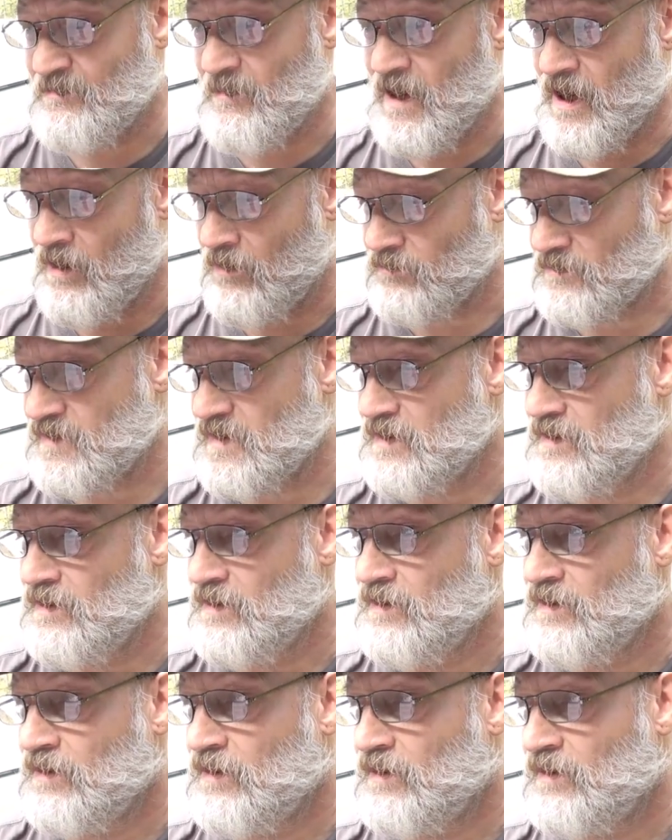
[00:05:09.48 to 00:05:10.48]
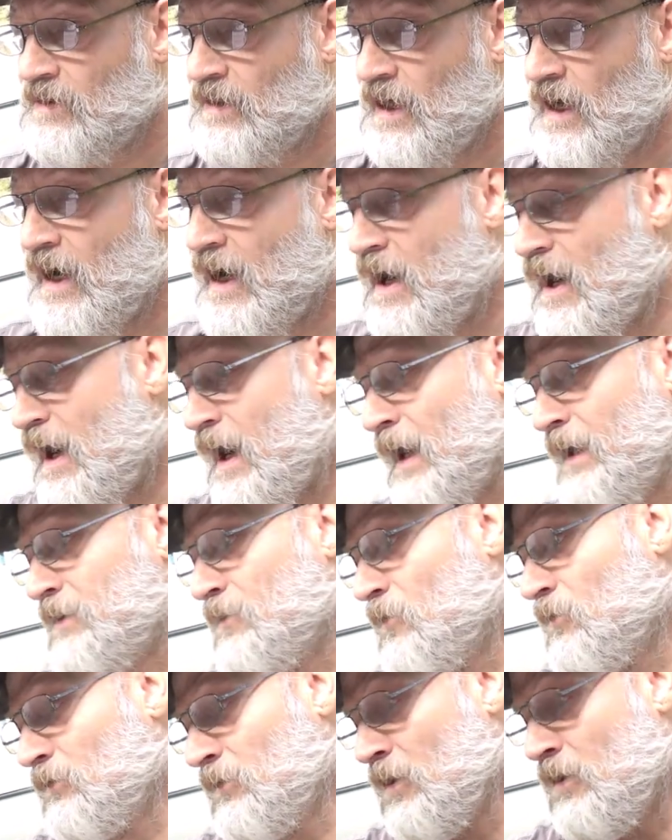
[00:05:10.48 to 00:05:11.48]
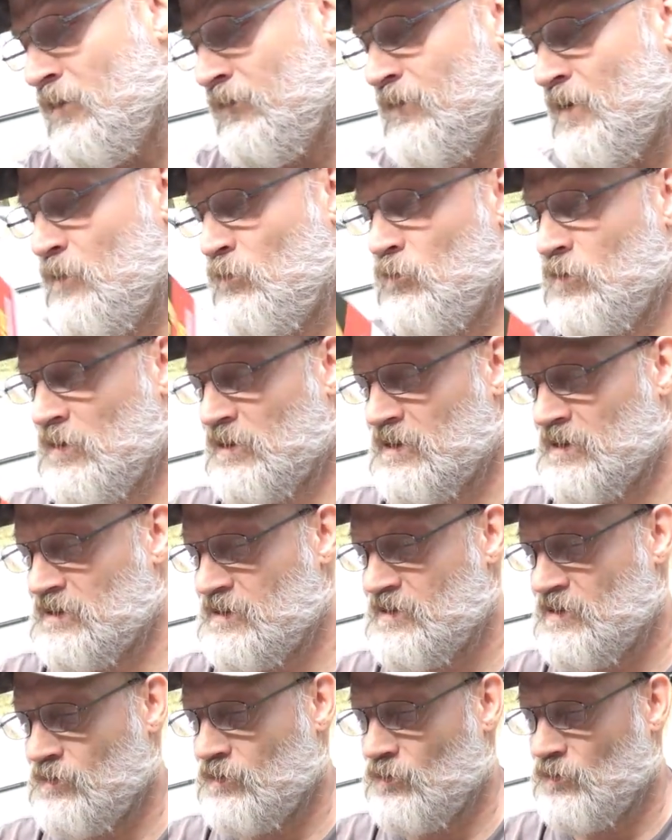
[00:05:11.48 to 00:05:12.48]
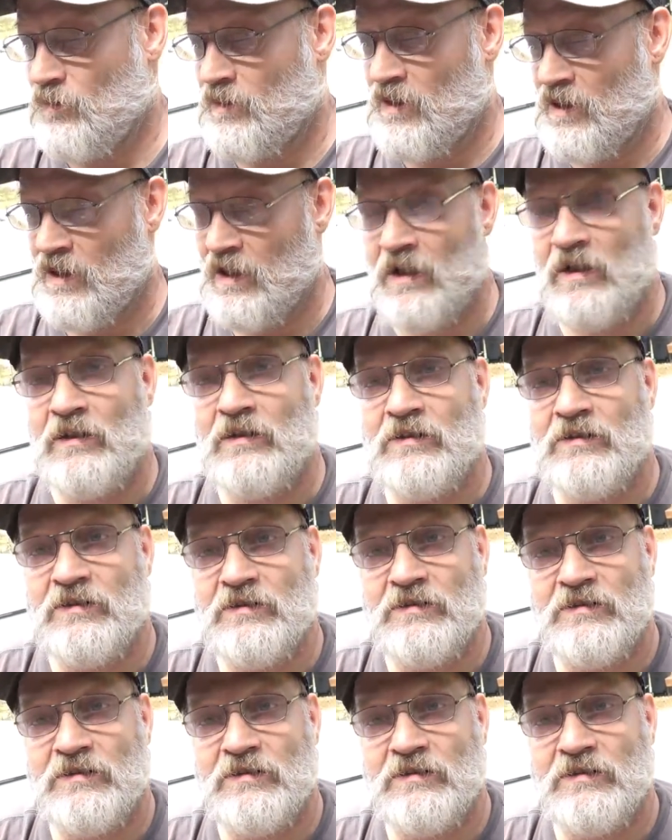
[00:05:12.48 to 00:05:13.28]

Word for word: pounds. I don't know if I'm willing to uh,